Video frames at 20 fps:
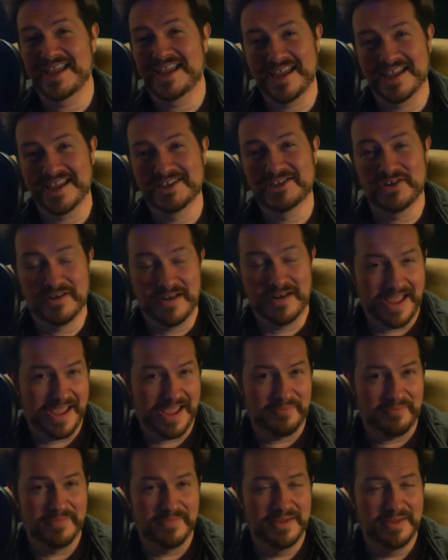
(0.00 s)
is your
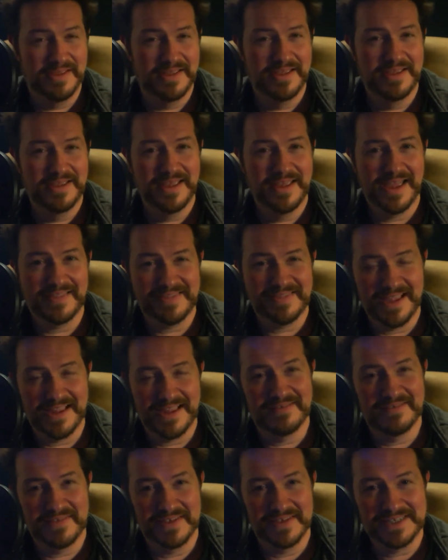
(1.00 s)
name at the
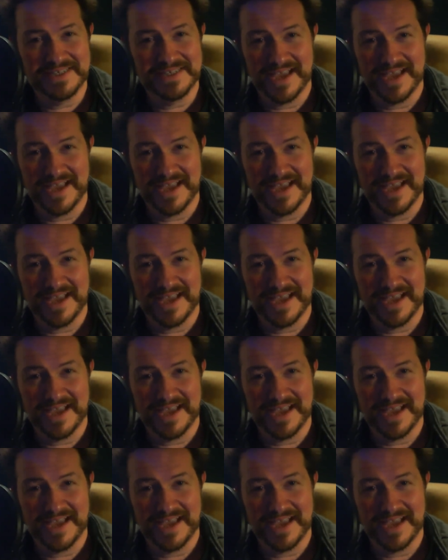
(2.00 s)
end of this